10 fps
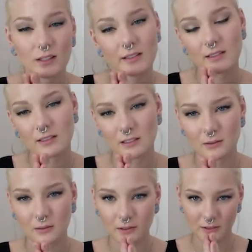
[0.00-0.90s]

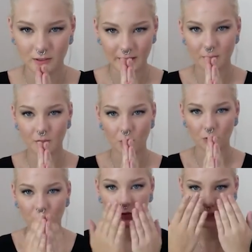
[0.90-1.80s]
slim
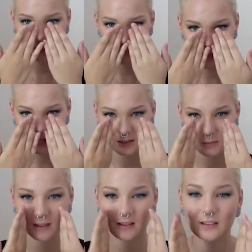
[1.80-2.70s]
nose, you can make them
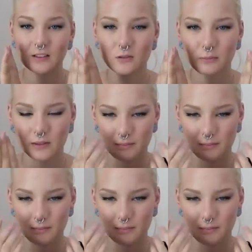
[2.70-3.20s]
a little bit